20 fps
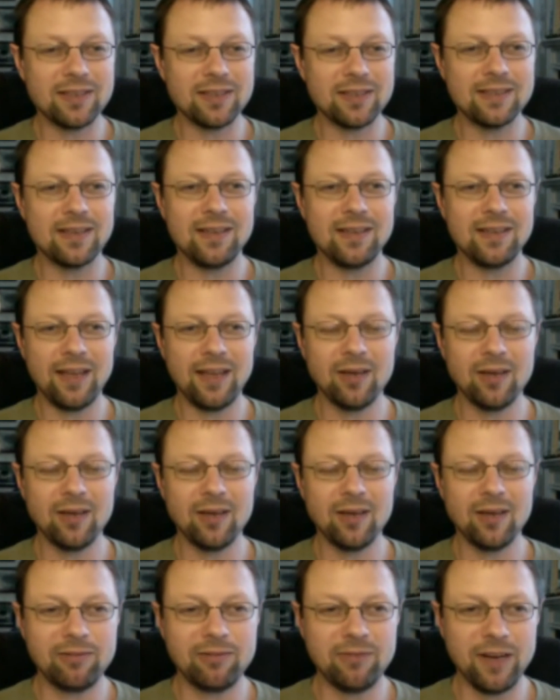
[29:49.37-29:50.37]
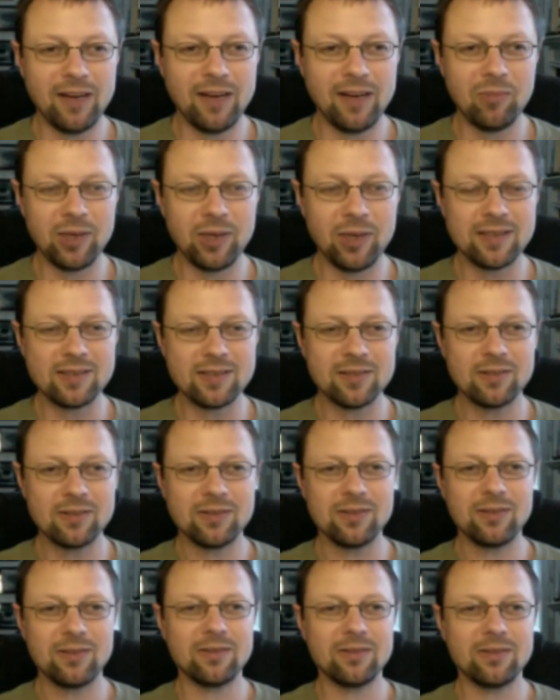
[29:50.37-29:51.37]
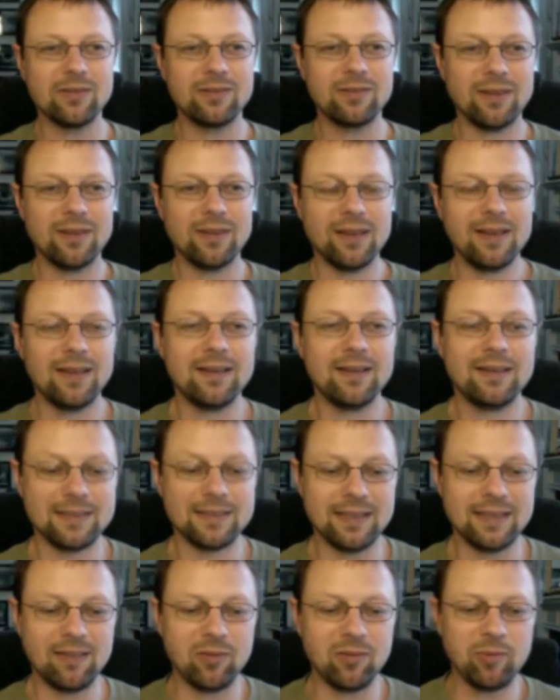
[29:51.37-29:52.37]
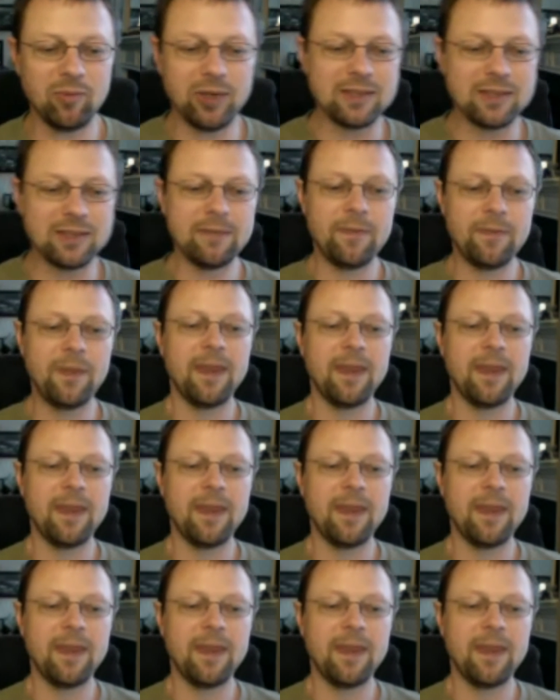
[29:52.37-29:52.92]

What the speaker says: It's going to take you about 5 minutes or 7 minutes.